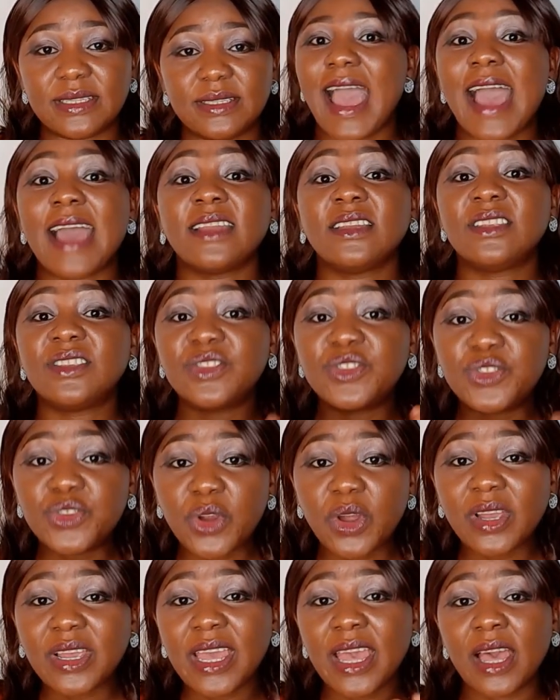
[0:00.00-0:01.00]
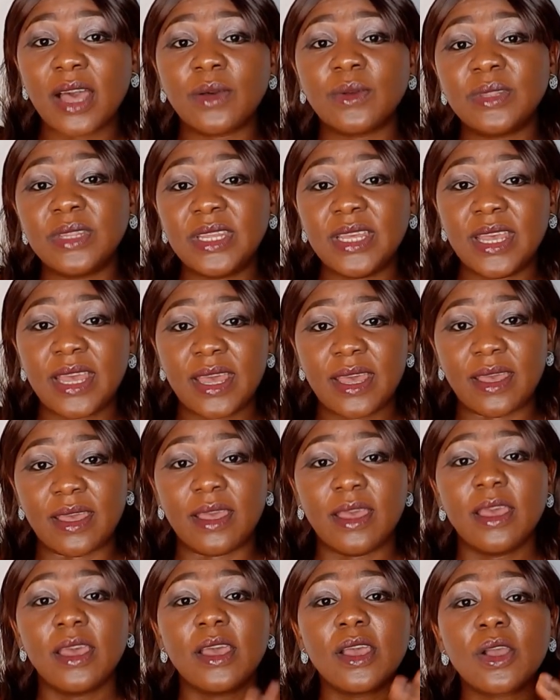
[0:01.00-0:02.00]
and strong healthy hair
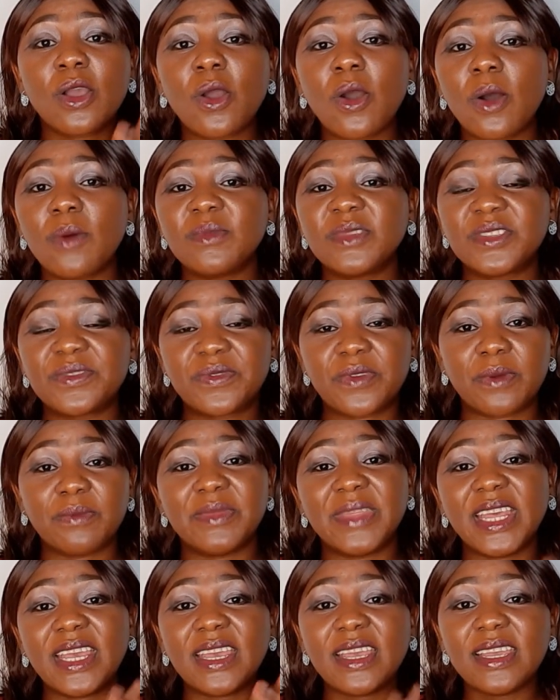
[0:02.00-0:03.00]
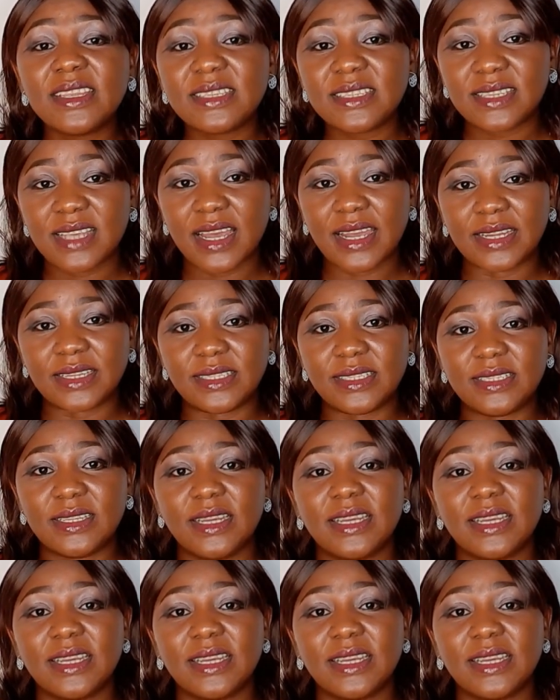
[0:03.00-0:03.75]
comes from the inside,